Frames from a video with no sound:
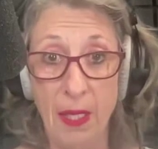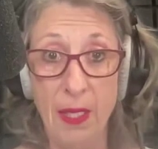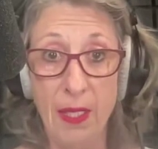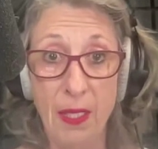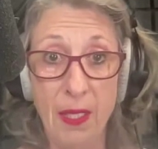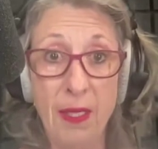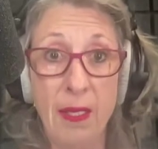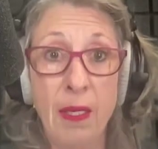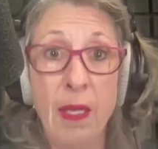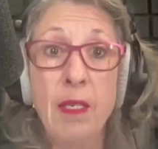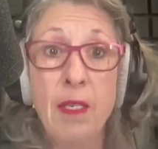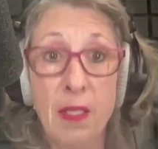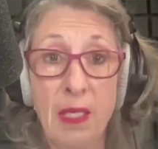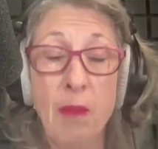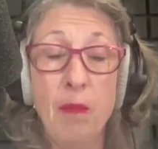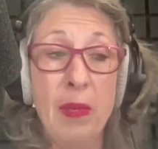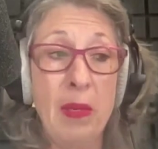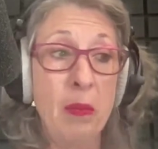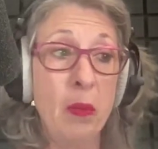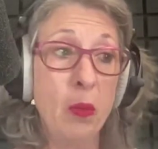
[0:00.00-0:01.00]
this.
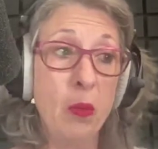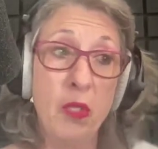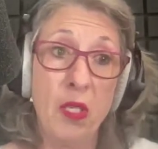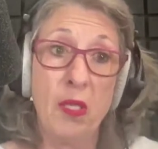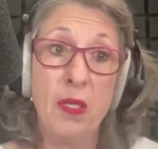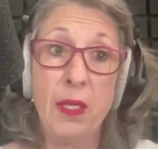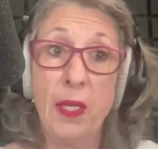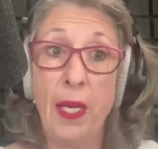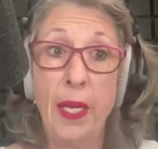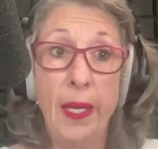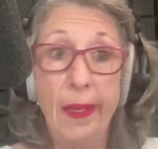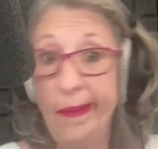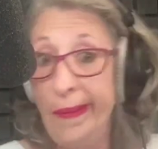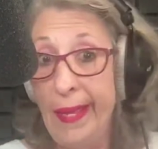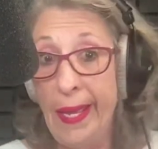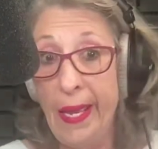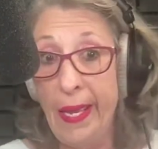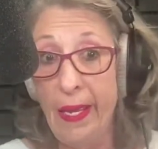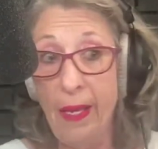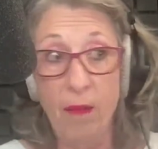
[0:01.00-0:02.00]
Some people will just say,
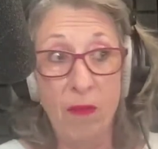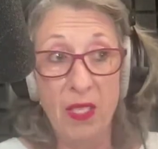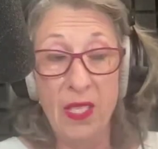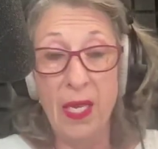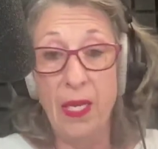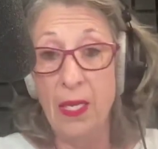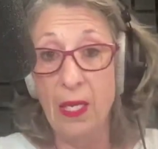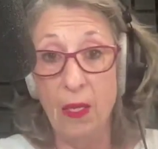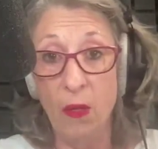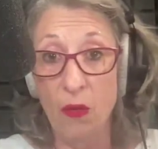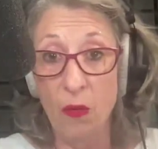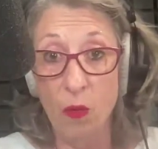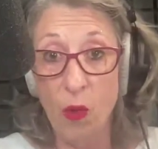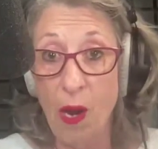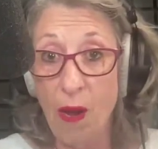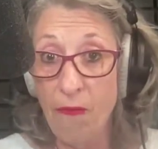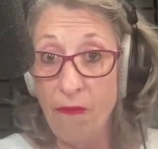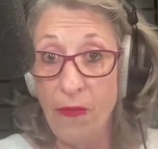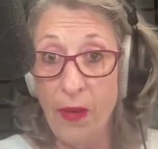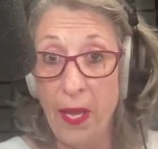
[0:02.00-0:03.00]
hey, I'm sending you the
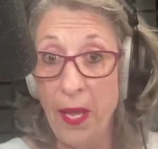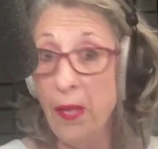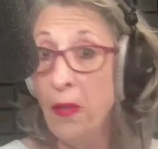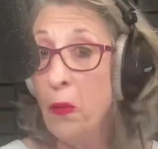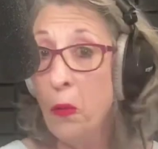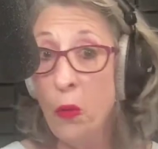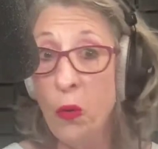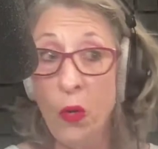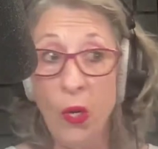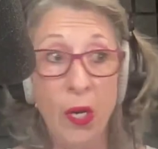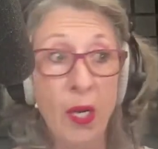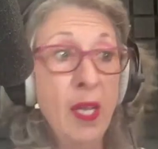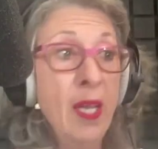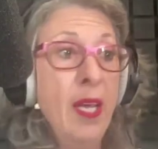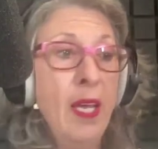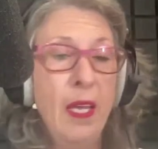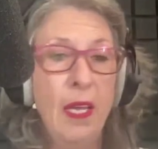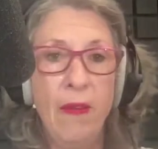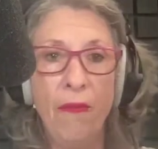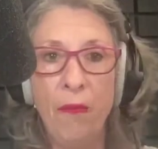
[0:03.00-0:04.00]
raw file. Or
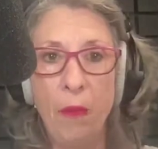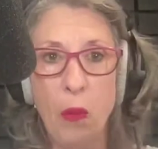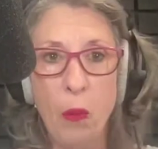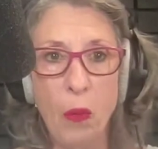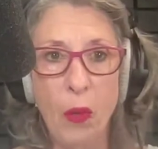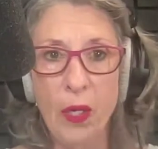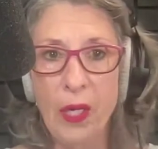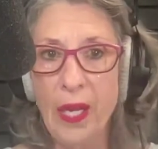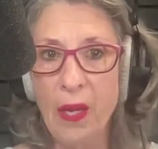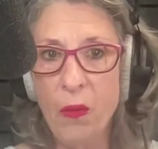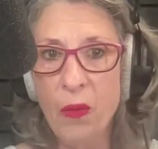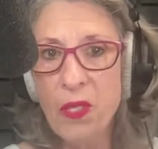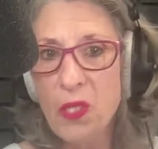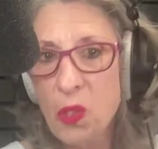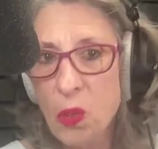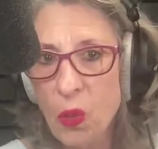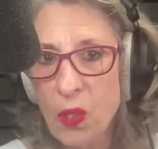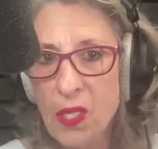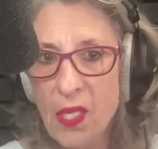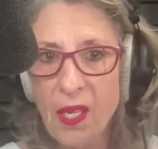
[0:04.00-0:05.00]
if we're working with
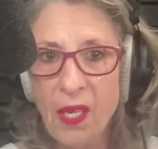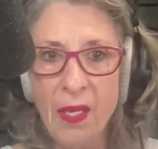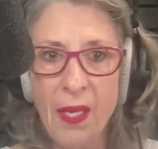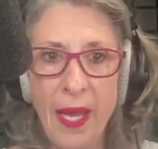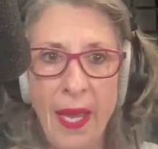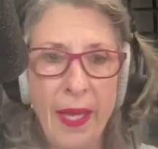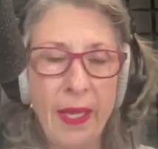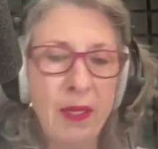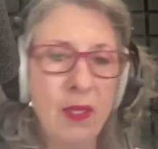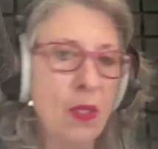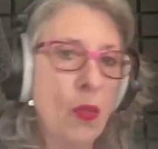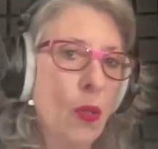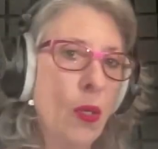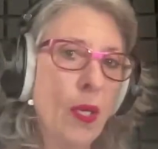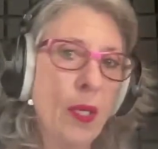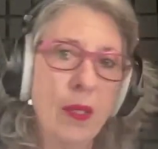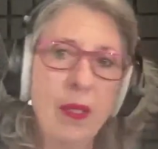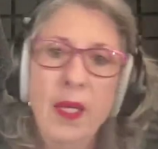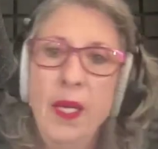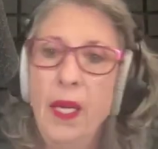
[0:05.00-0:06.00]
Source Connect
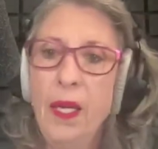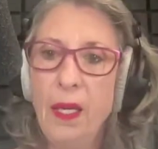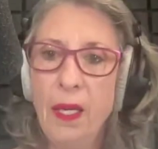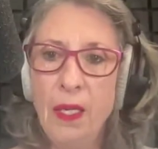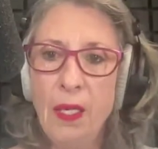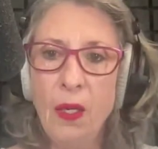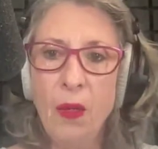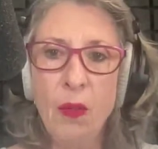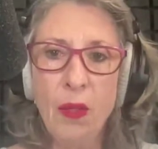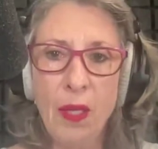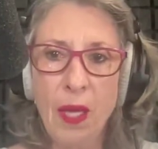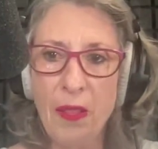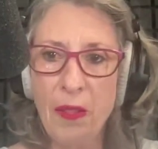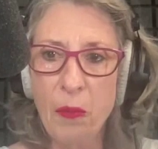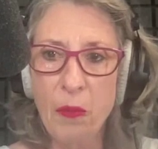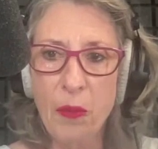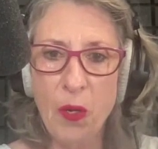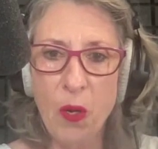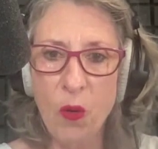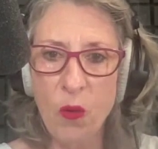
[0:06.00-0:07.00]
or, you know,
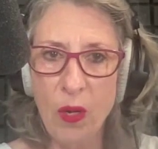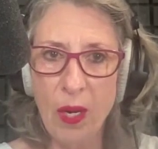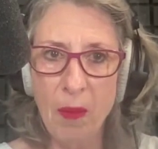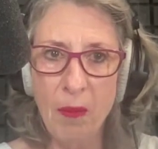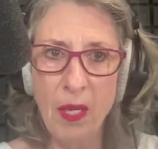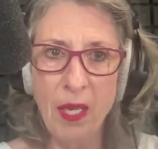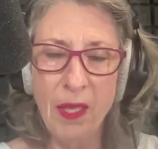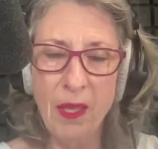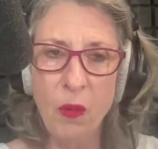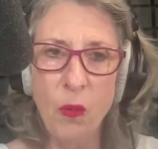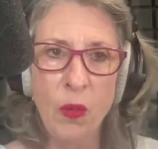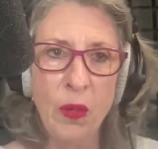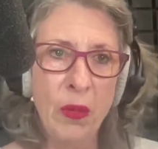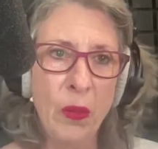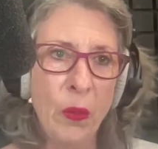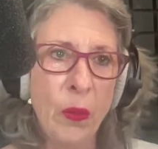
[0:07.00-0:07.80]
another program like the one